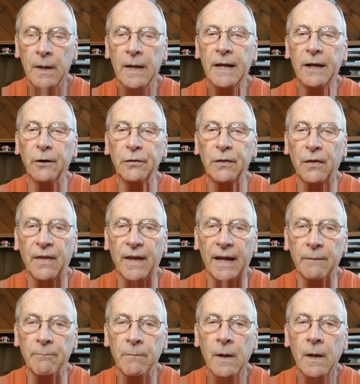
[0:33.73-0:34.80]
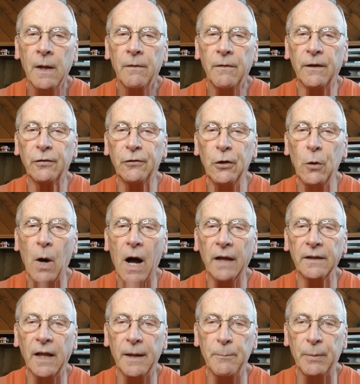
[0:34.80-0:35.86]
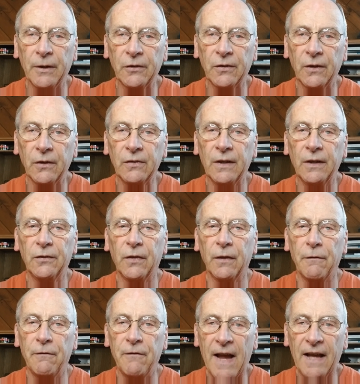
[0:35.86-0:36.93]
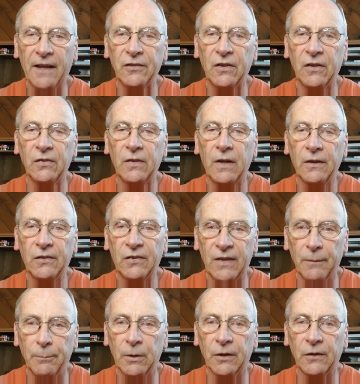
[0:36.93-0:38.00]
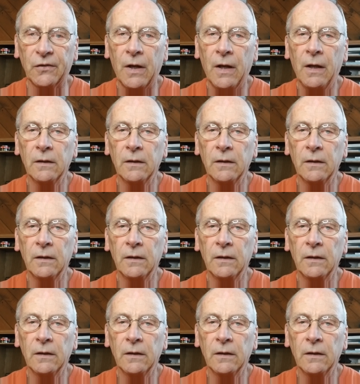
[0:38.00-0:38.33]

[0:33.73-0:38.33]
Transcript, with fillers: Here's the thing. This new online business is the fastest, simplest,